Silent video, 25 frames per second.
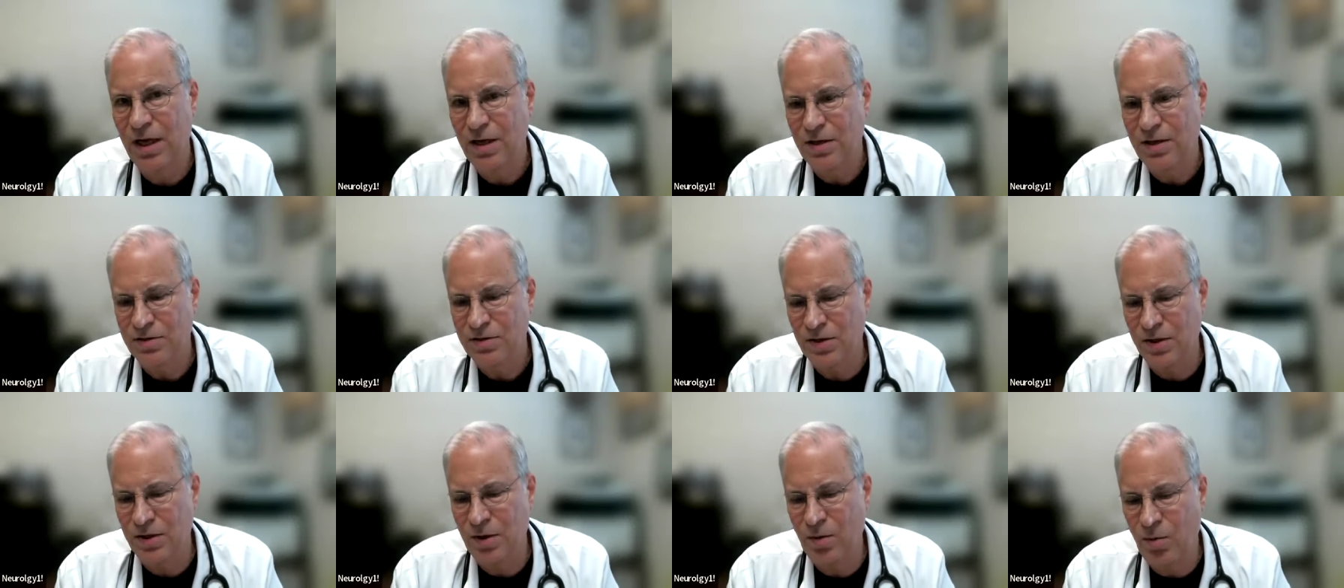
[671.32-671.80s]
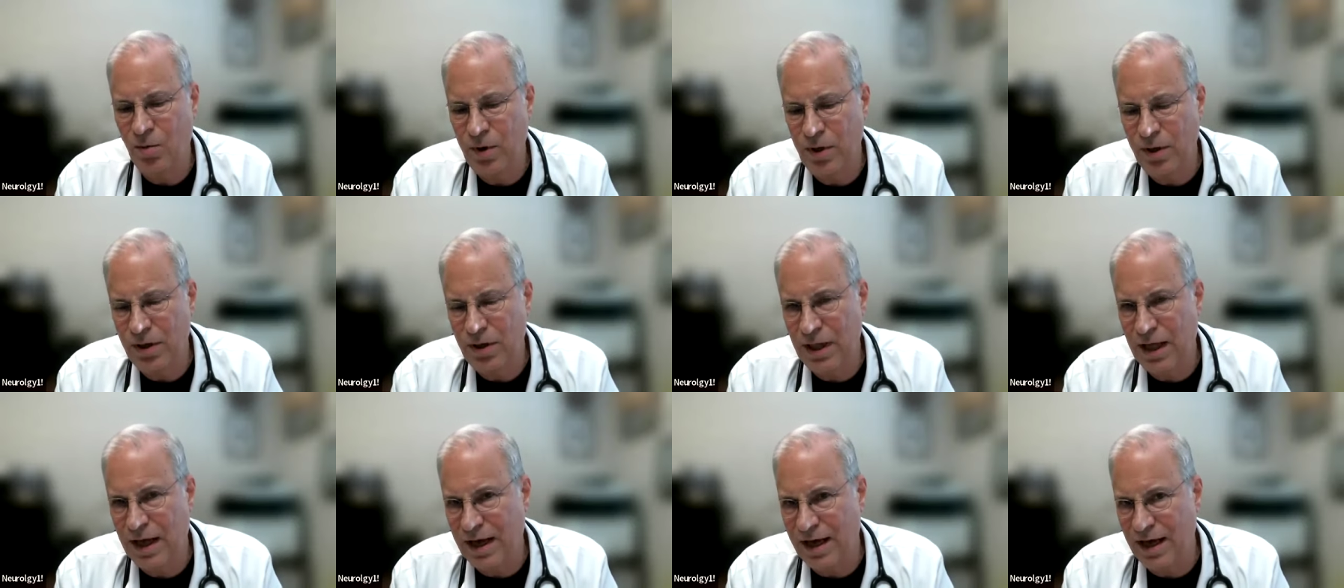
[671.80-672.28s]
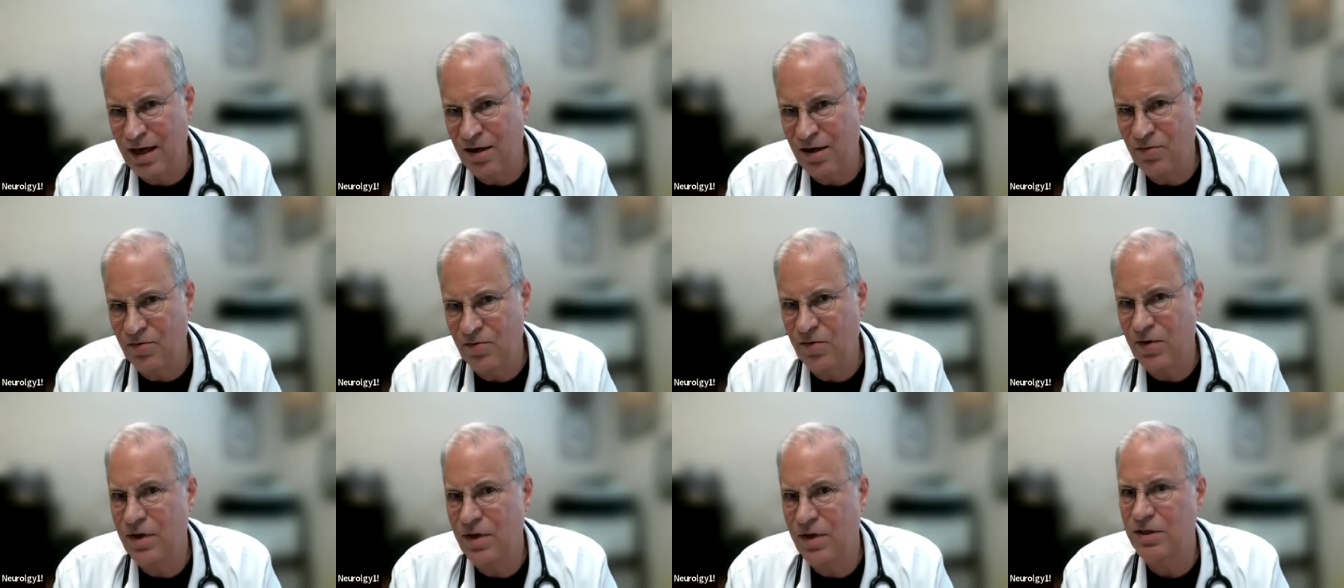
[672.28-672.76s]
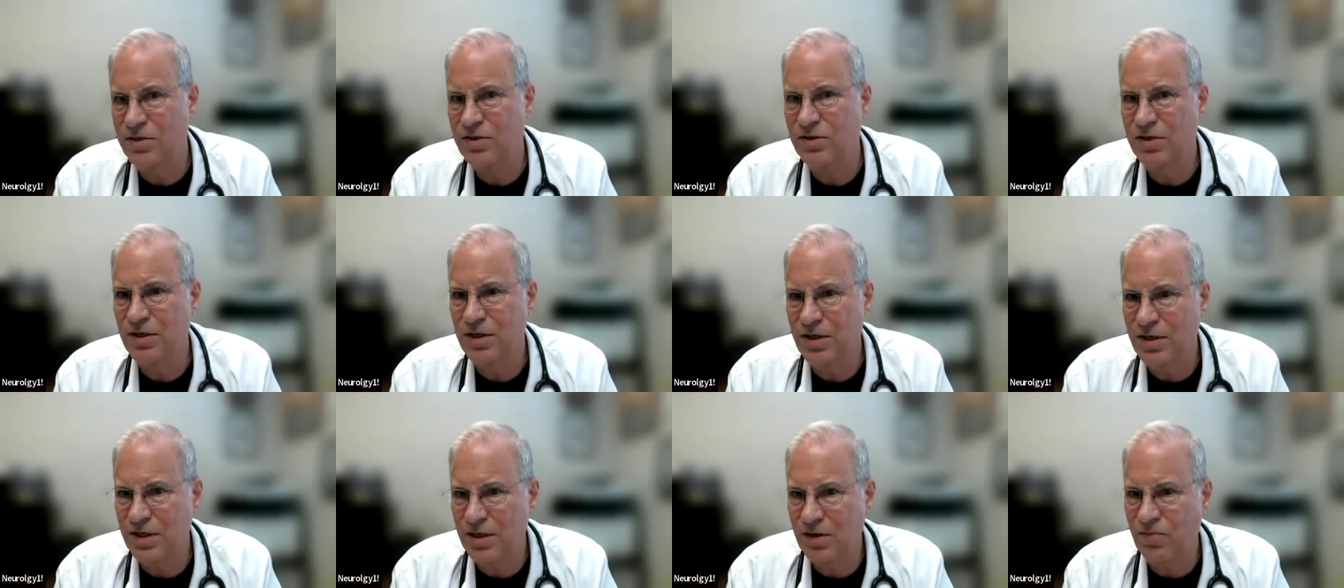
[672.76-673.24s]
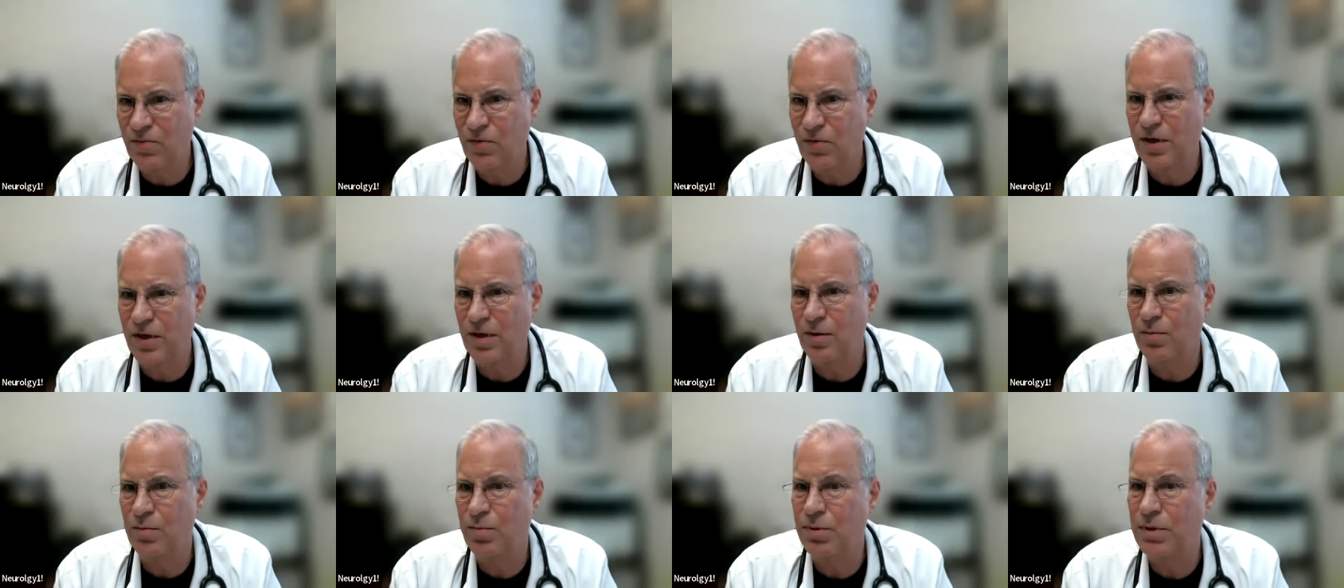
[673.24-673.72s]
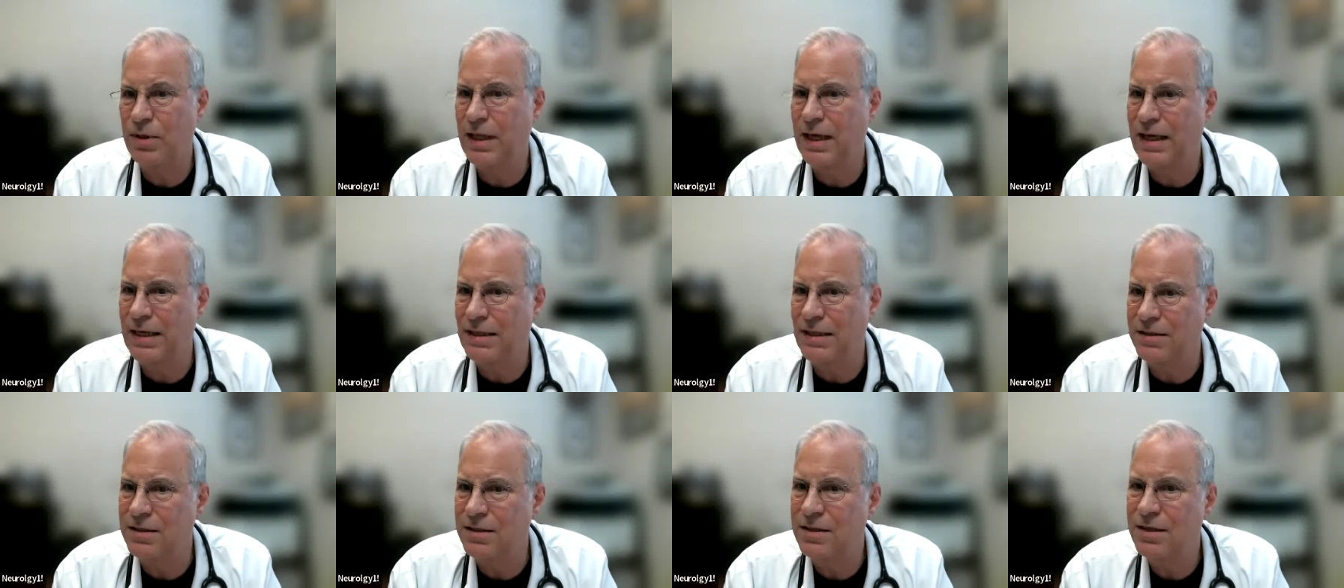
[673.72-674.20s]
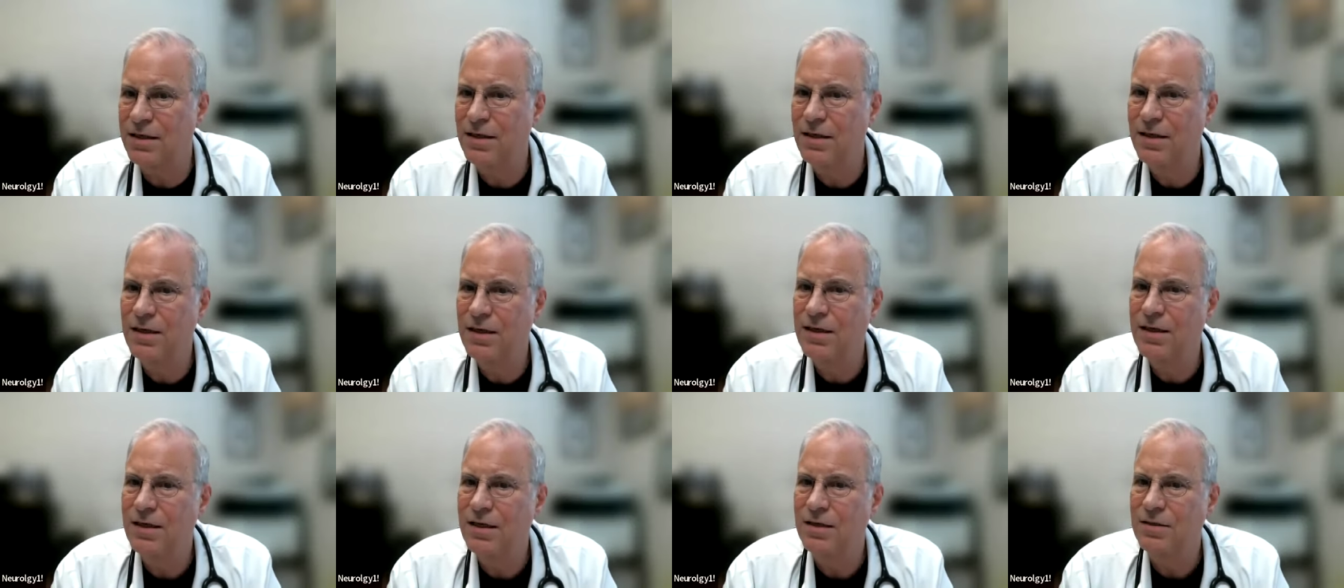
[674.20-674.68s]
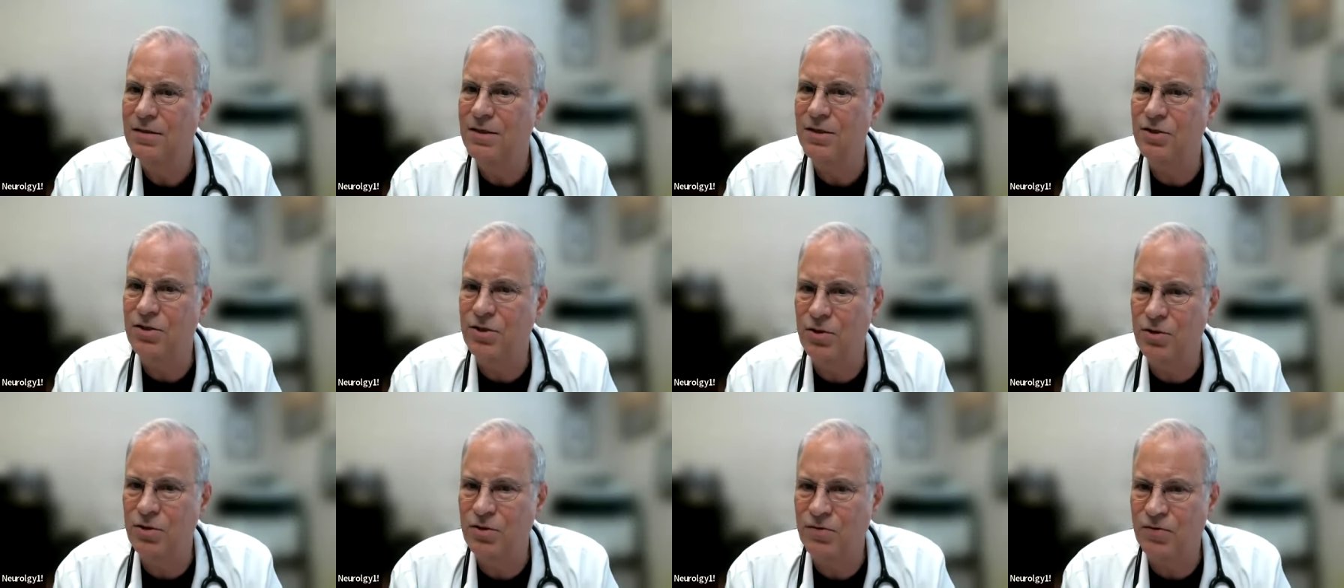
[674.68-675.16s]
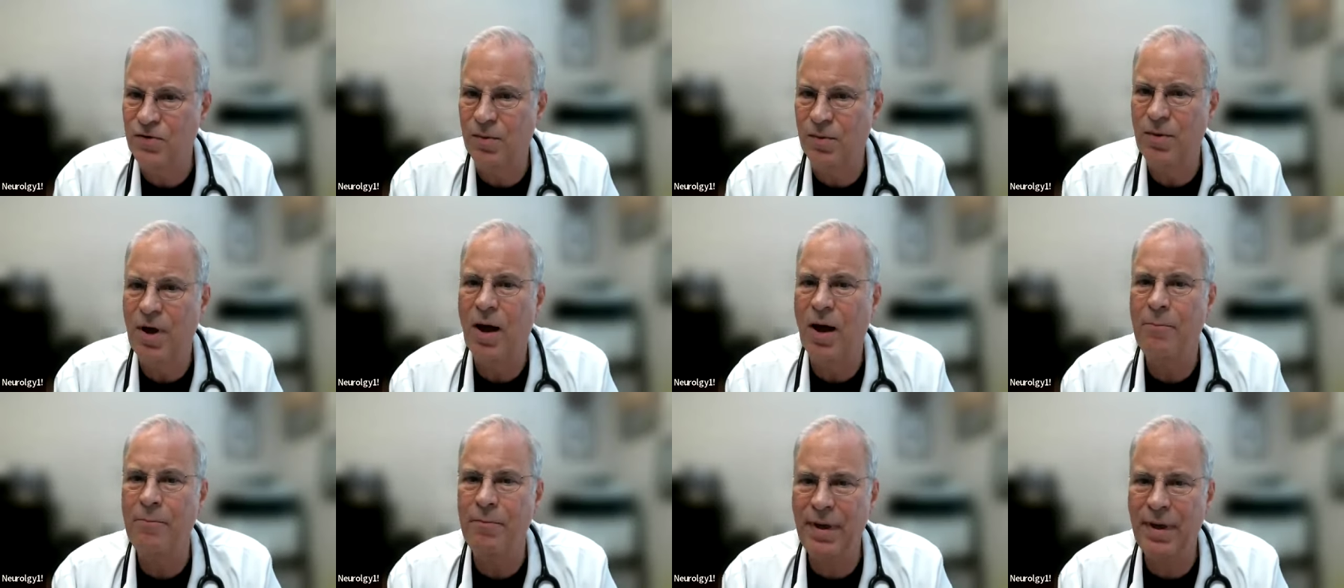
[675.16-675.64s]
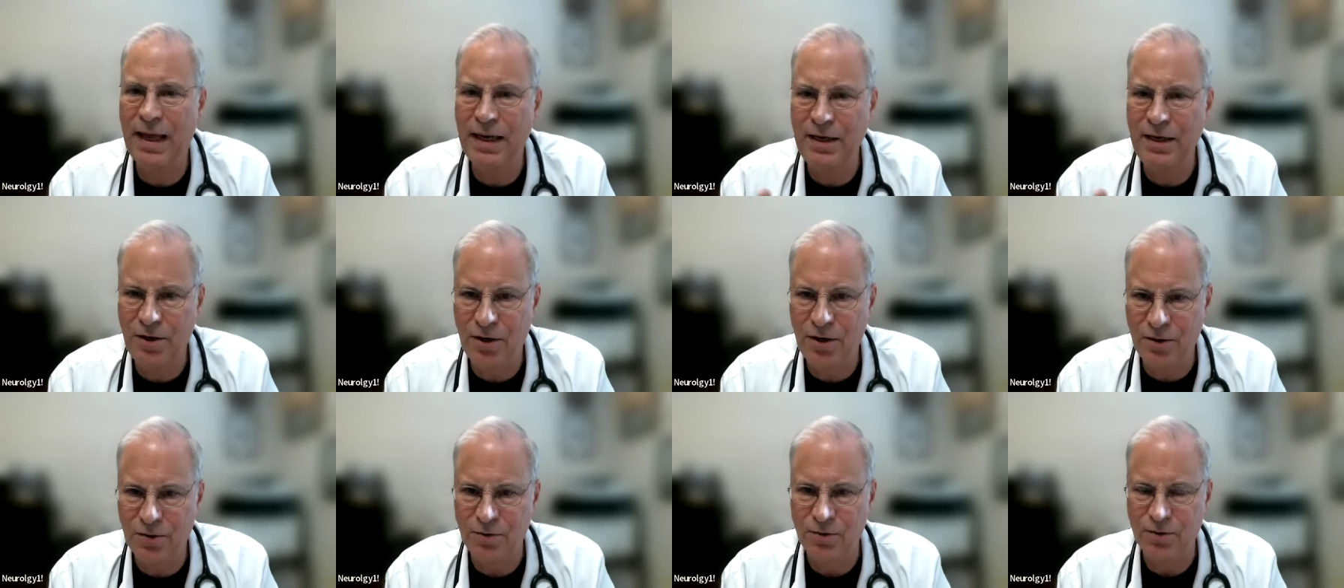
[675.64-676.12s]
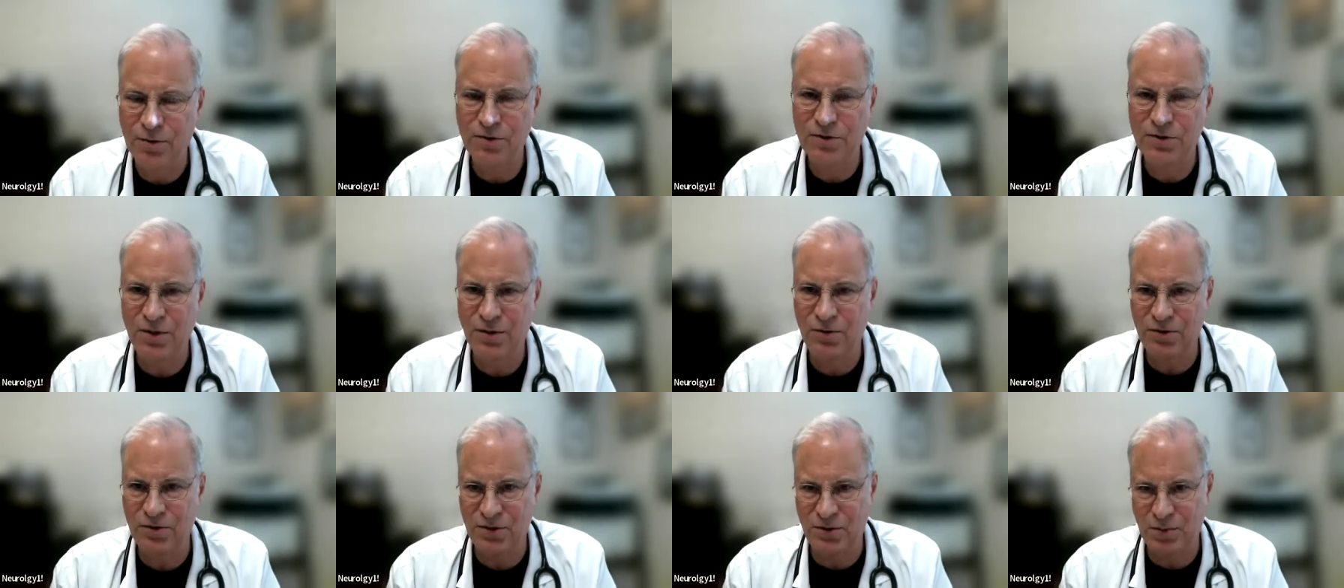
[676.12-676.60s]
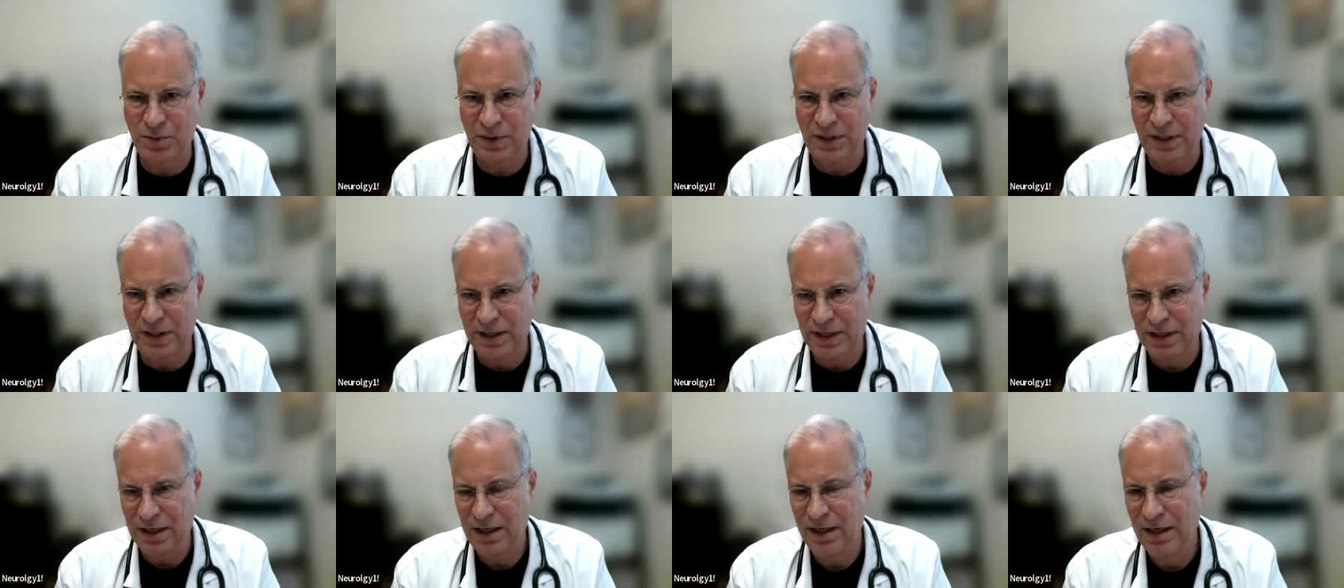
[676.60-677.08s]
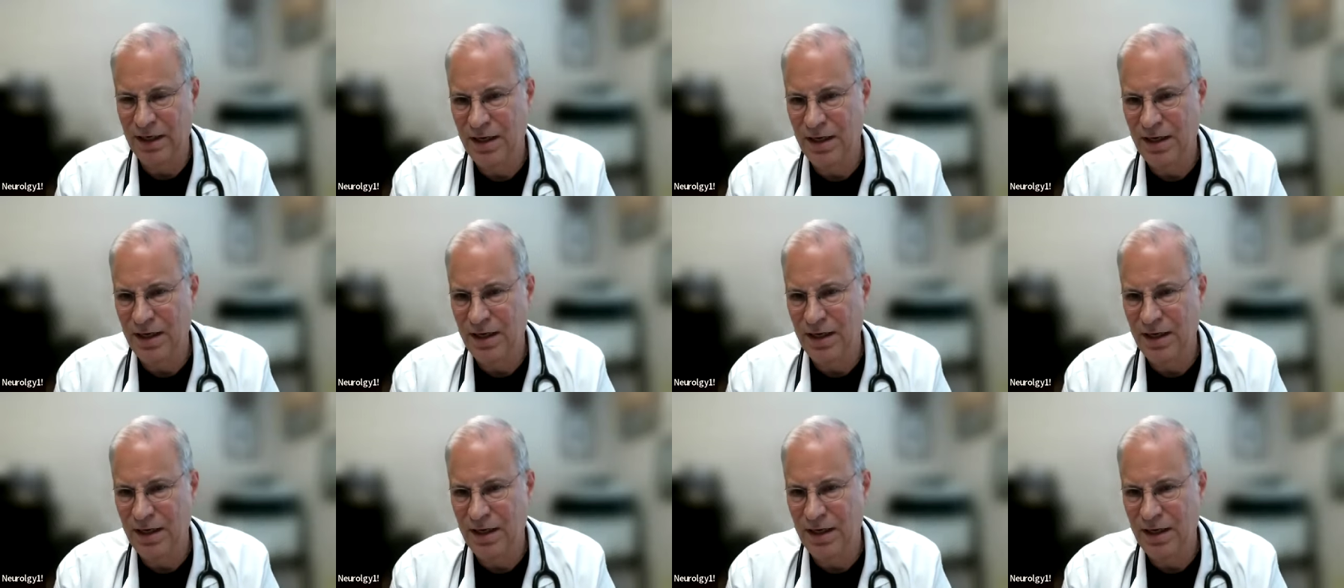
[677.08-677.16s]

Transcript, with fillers: so that we'll have a significant plate to choose from, a menu, so to speak,